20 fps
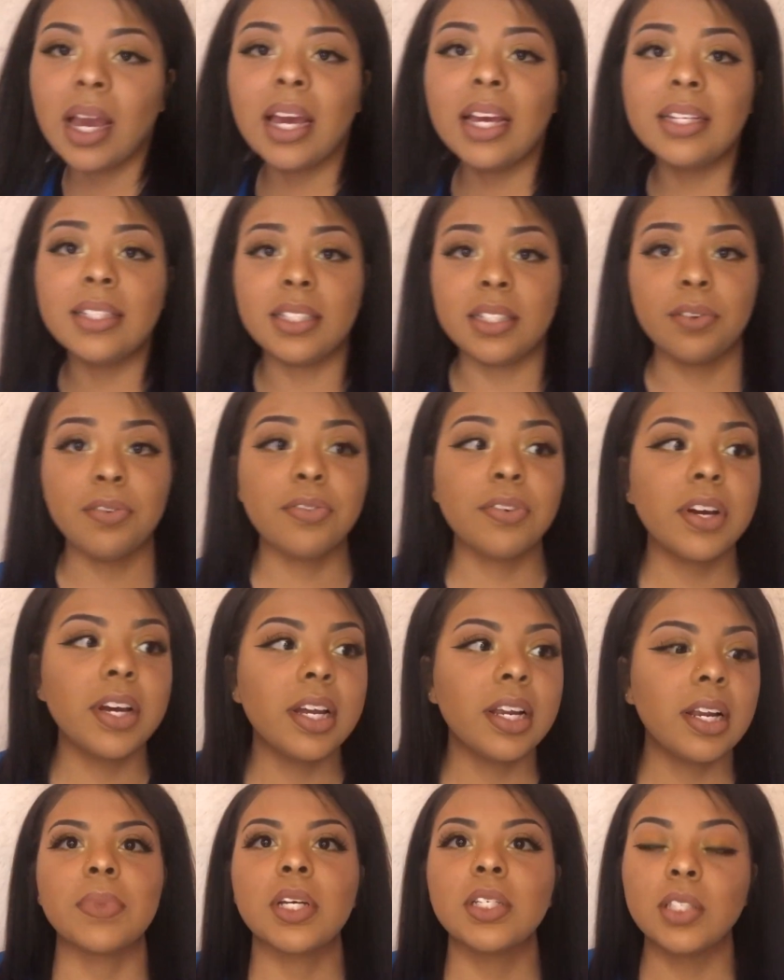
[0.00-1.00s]
and
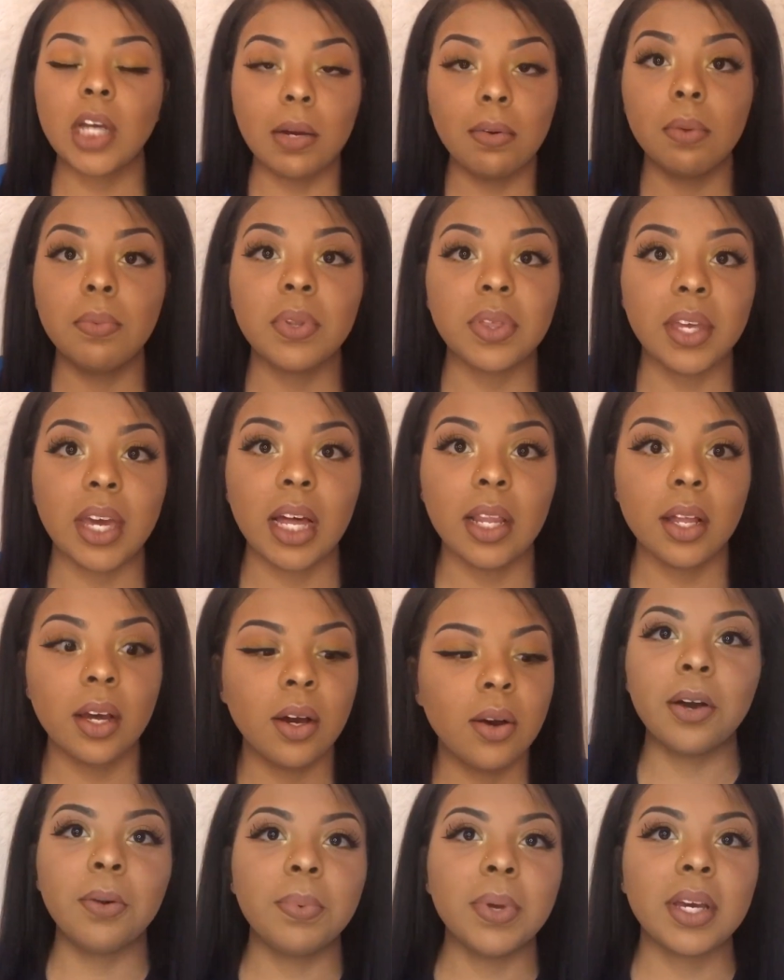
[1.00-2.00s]
different, so I went with
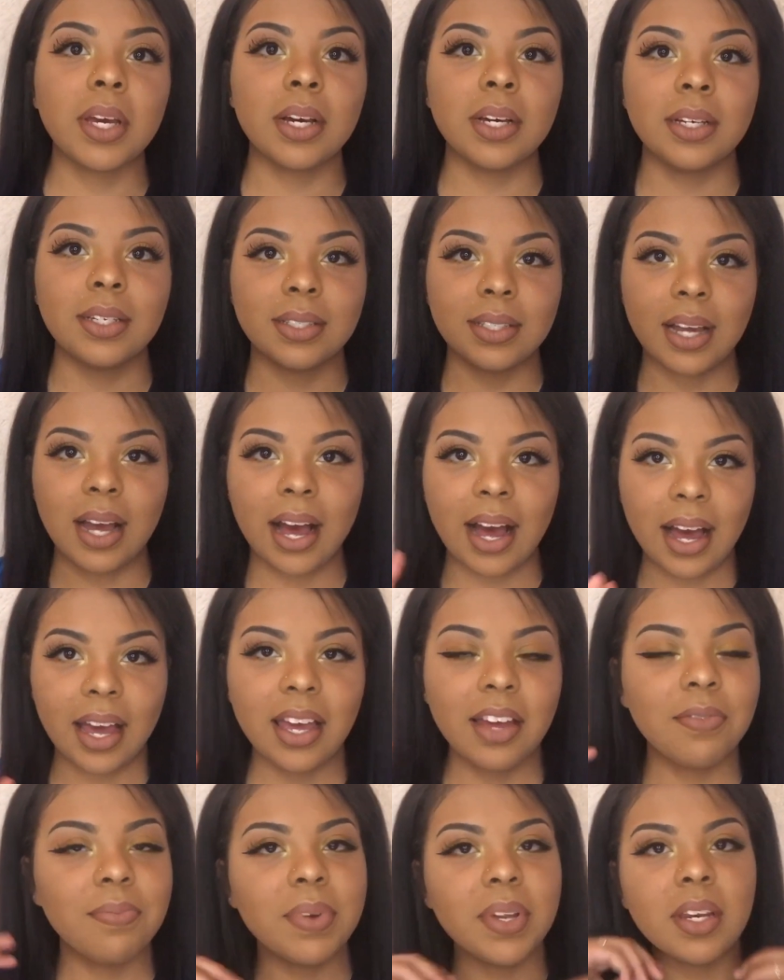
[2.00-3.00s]
yellow because
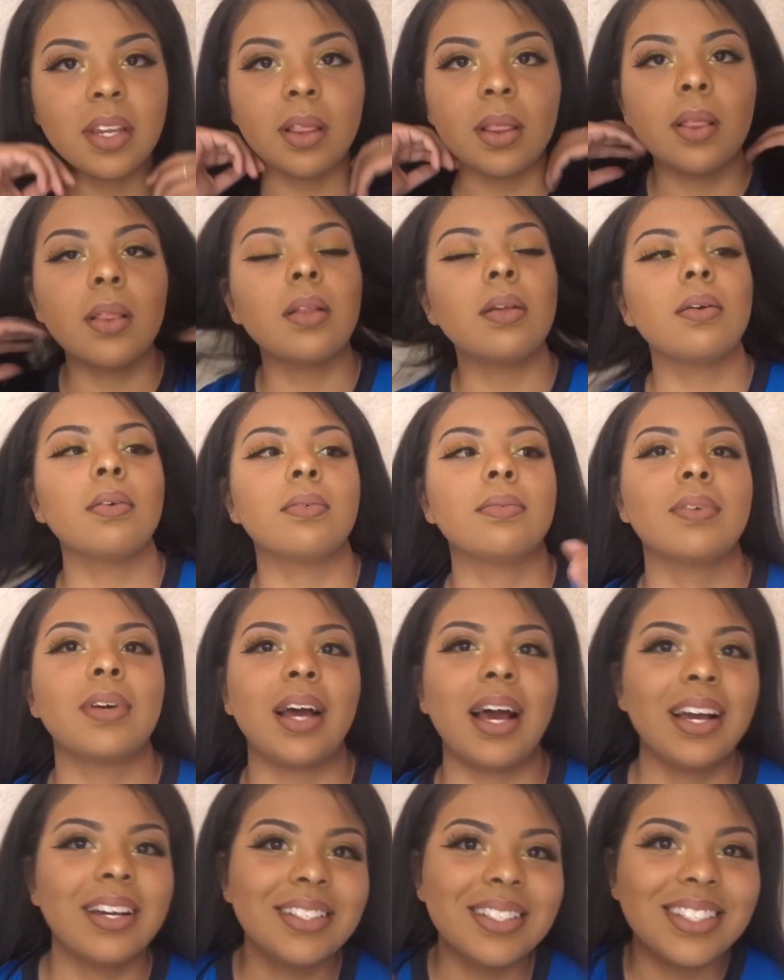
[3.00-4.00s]
this
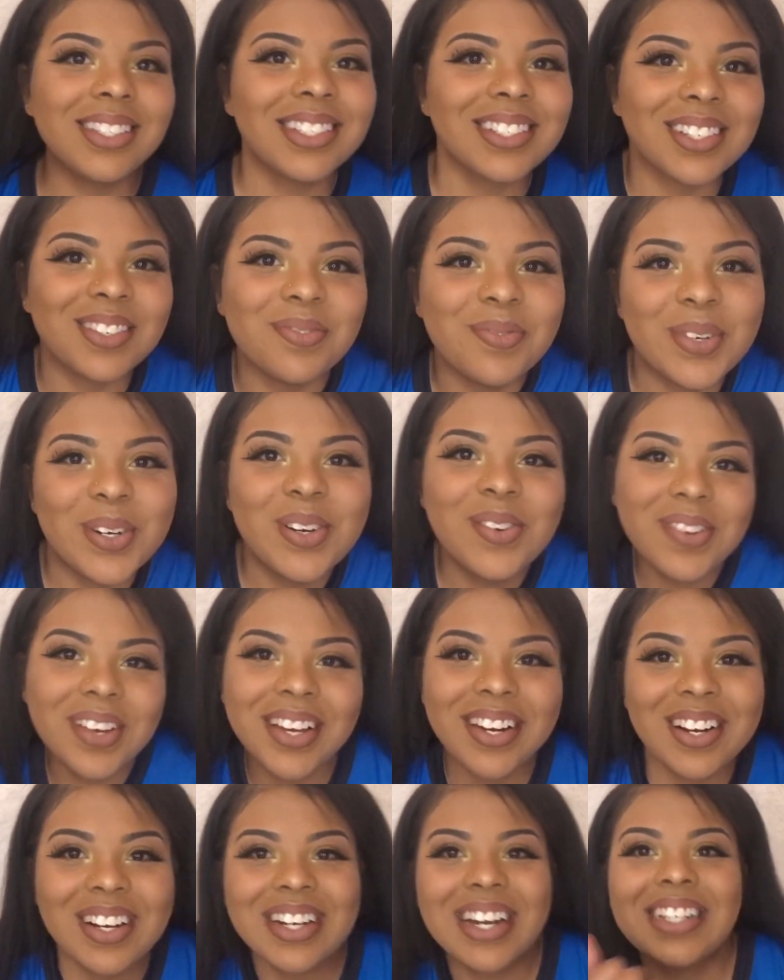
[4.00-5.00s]
isn't moving.
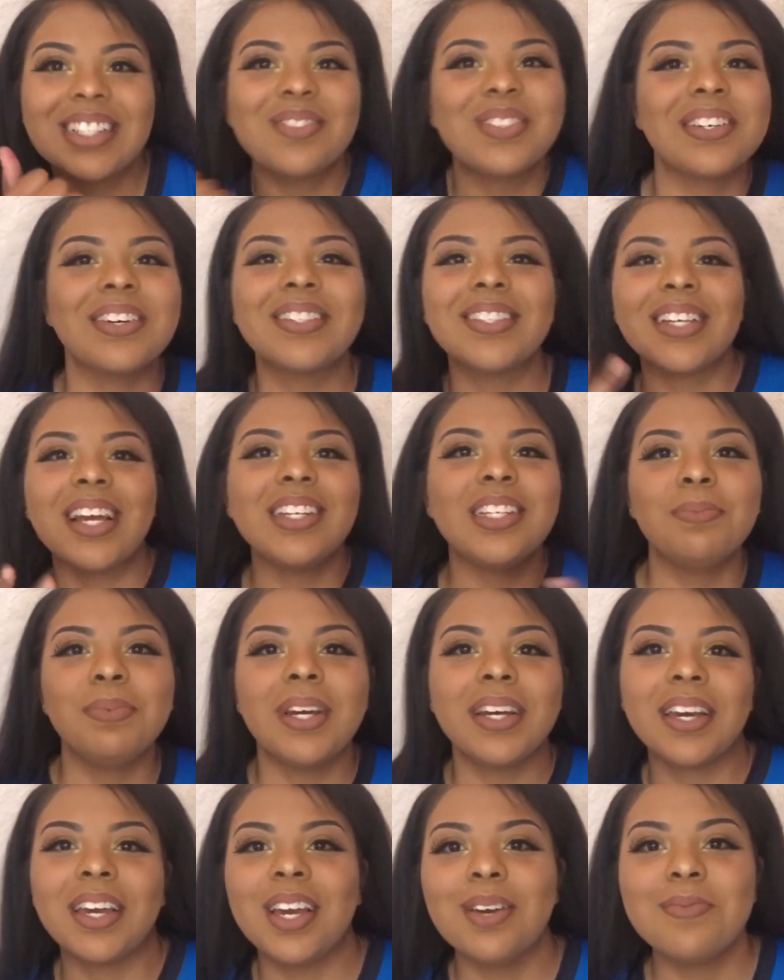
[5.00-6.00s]
Oh my gosh, I'm so excited to
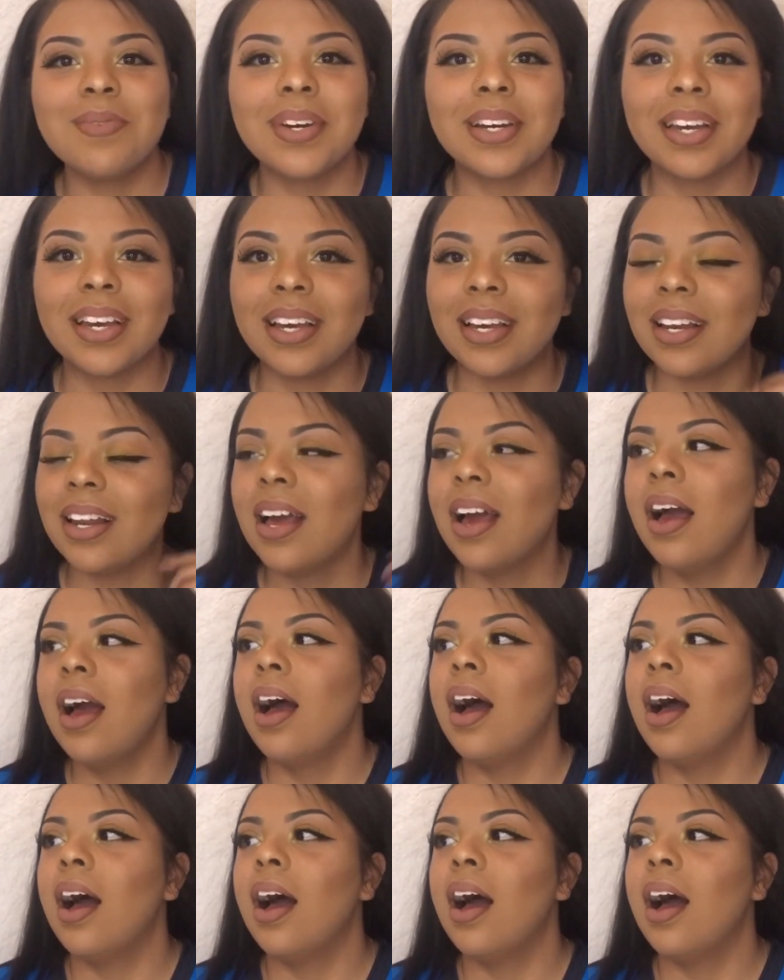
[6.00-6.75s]
be on camera again.